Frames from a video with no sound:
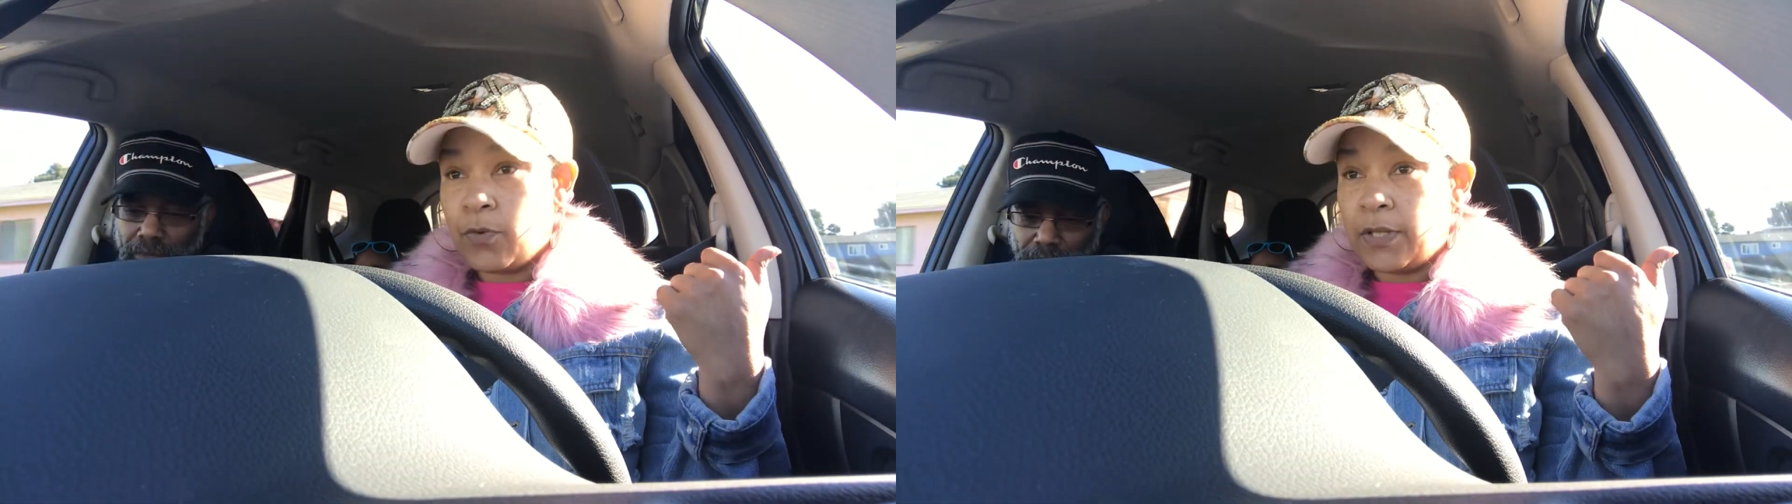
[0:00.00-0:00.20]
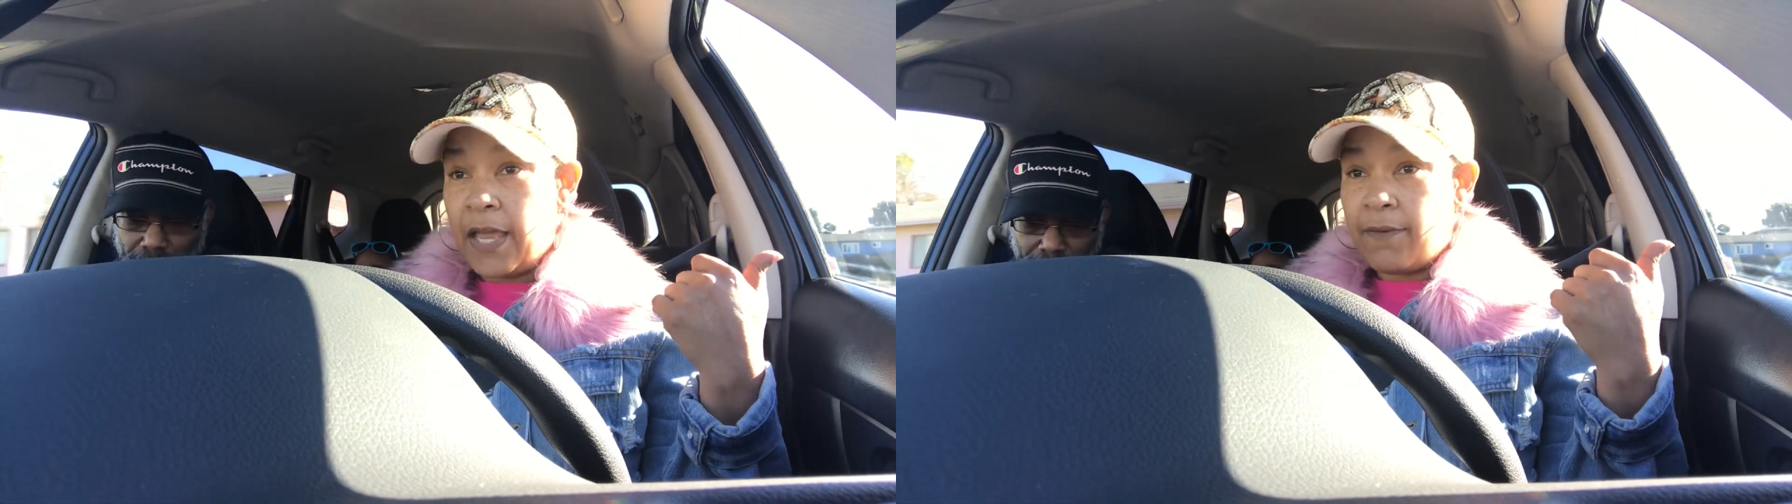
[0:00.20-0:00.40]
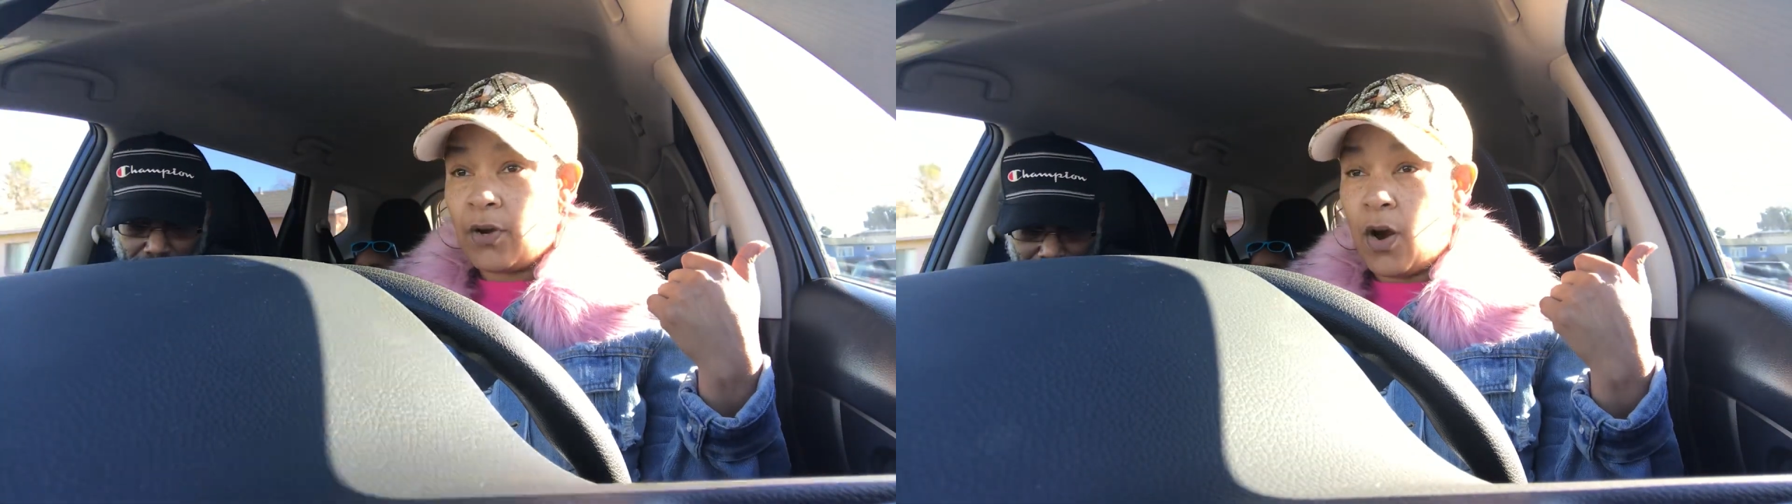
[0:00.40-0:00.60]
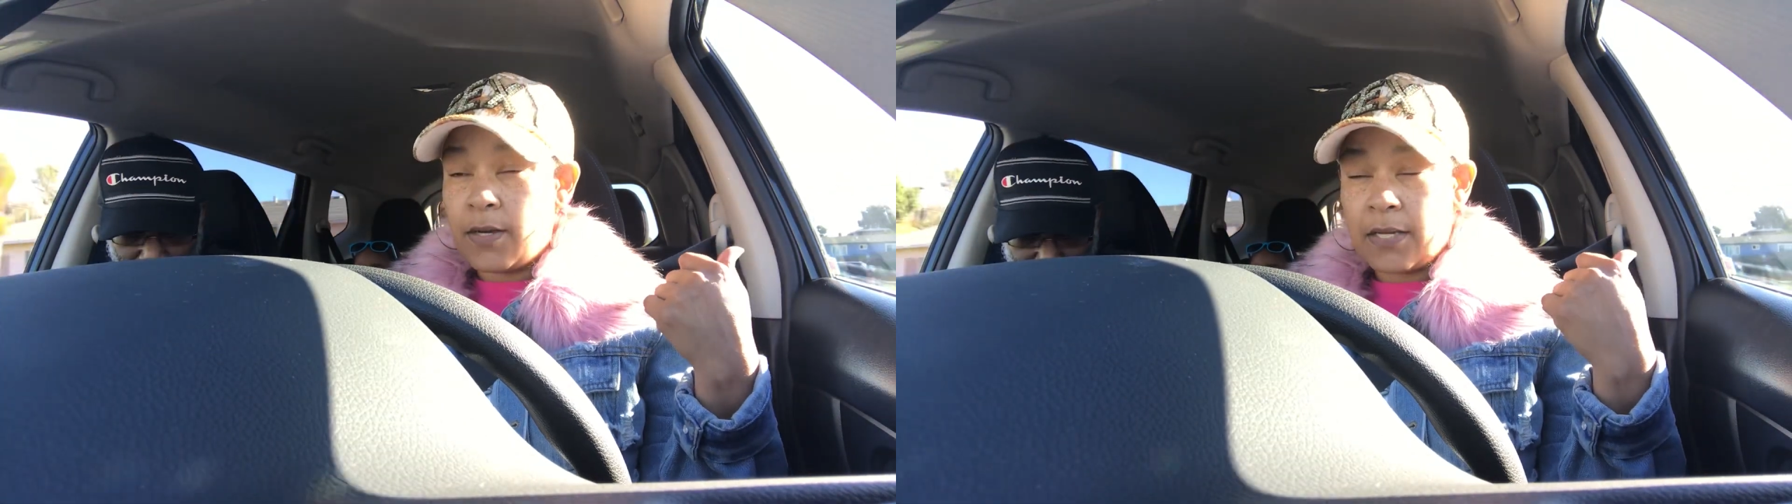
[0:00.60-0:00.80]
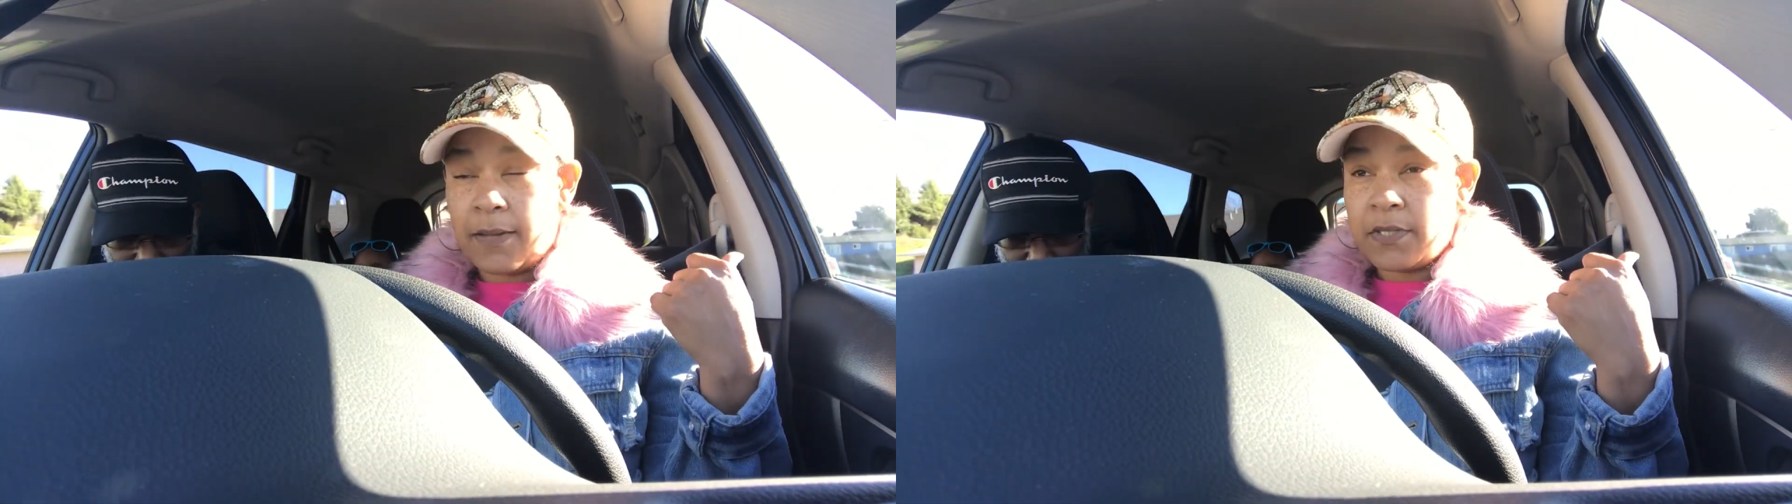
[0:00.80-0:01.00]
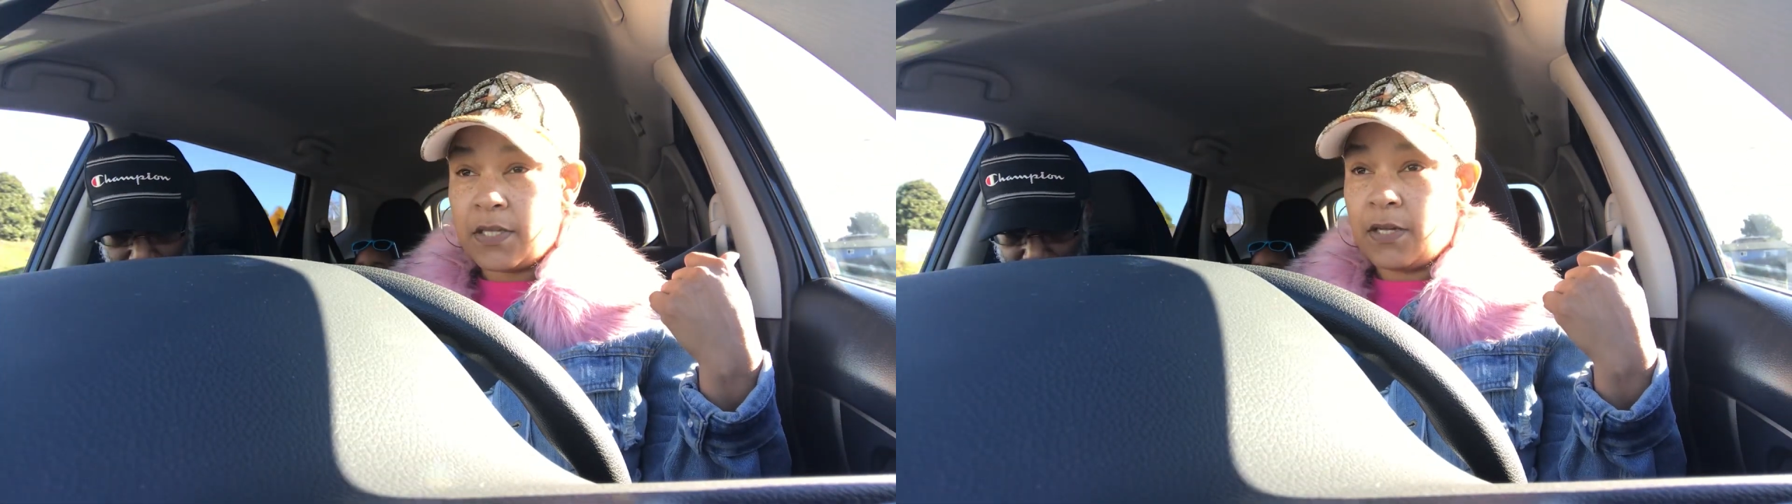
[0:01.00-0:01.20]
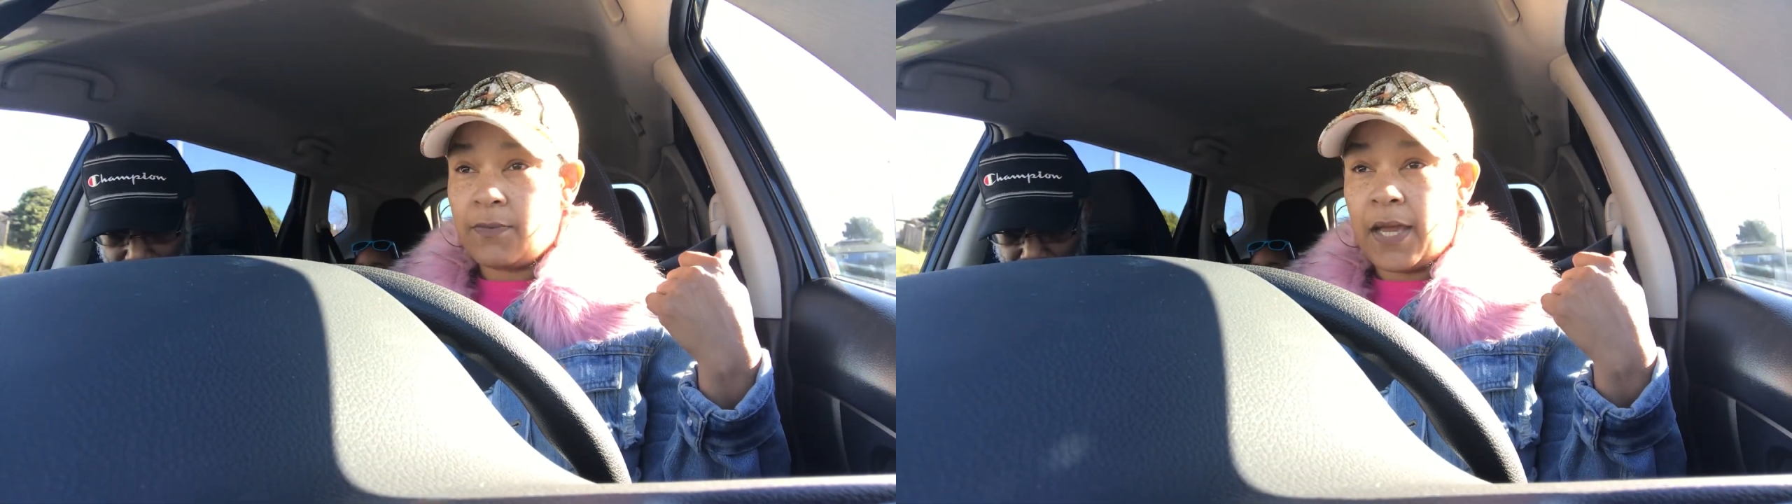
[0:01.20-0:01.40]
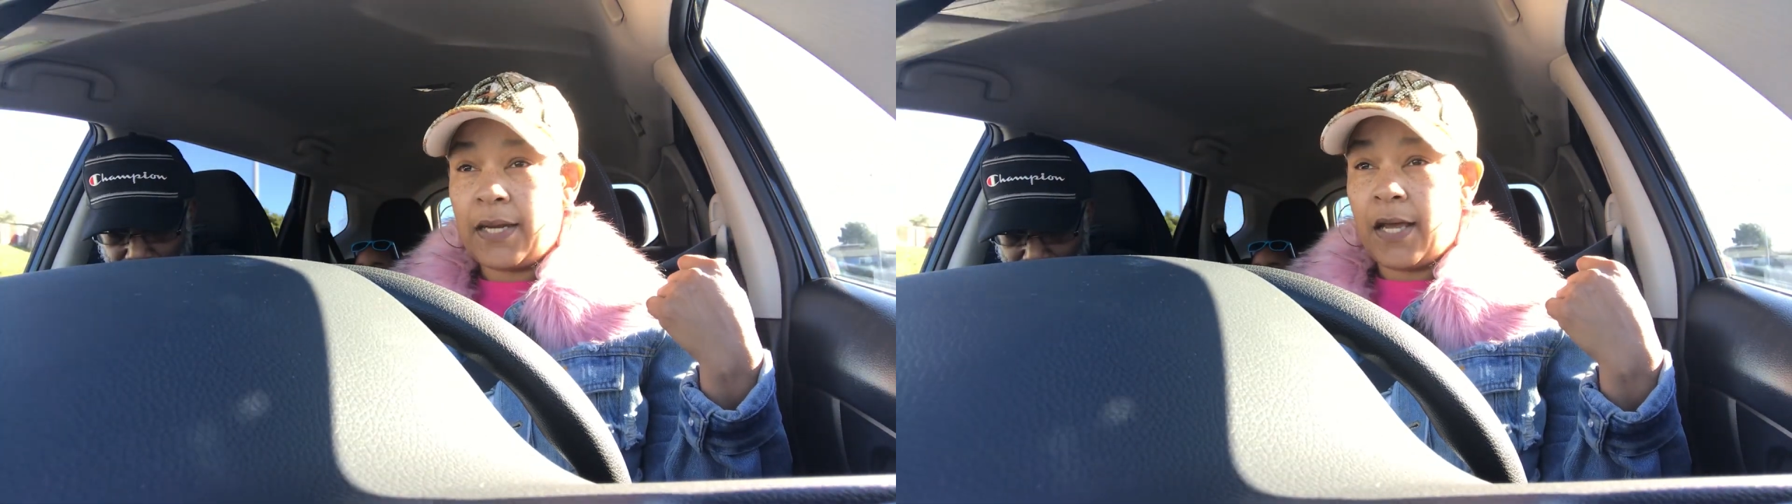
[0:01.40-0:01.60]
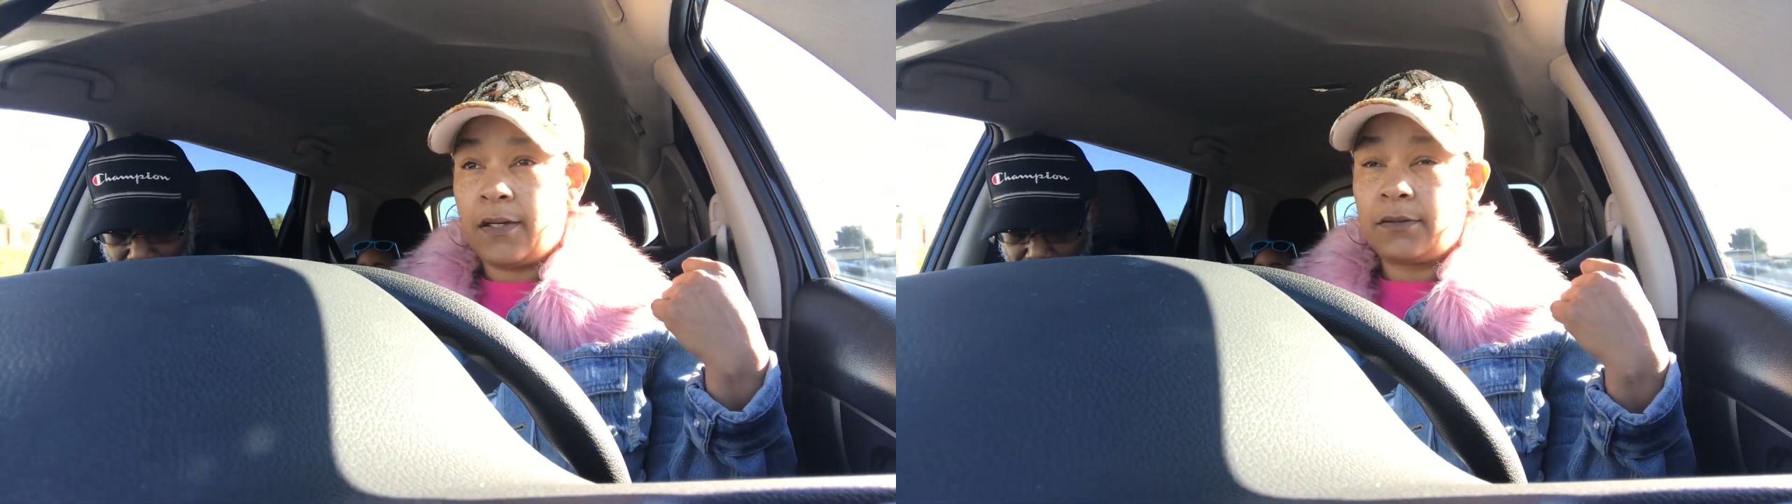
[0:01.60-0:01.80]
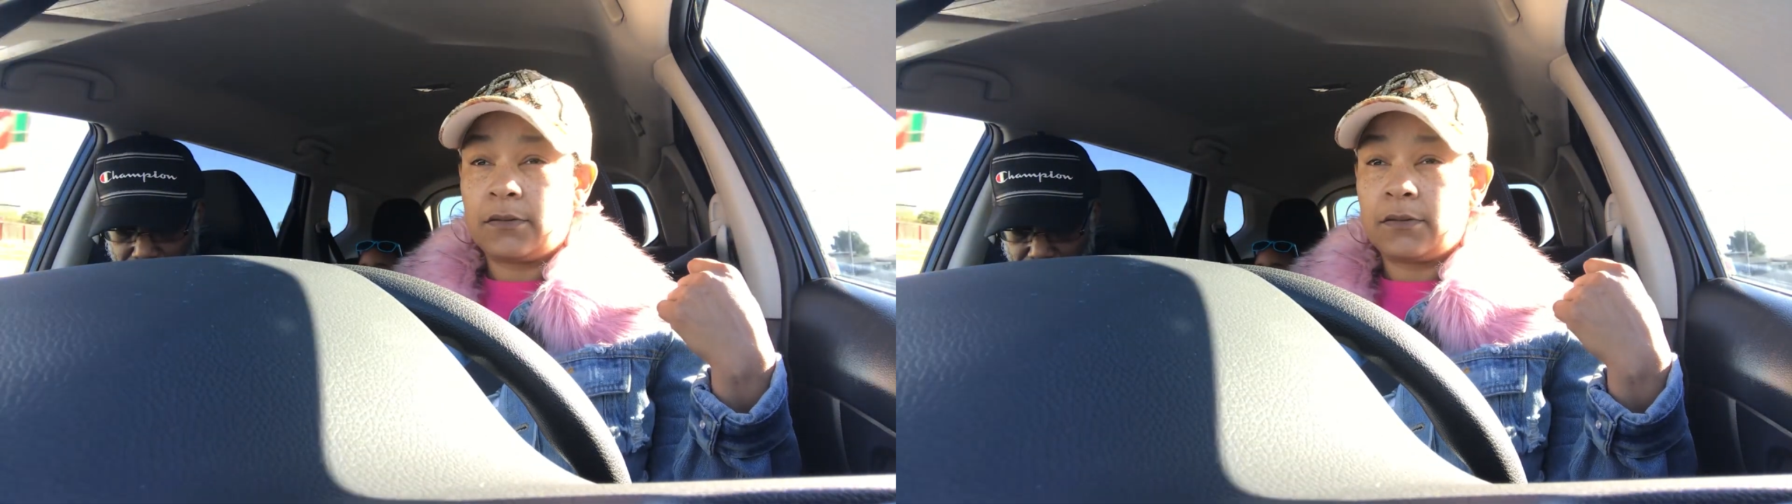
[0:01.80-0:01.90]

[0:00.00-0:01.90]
really having a hard time seeing right now.